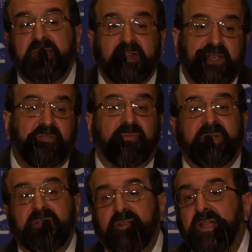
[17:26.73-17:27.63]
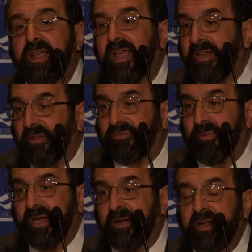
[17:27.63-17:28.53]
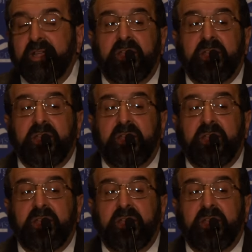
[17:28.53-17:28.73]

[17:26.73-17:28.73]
in Israel, and elsewhere.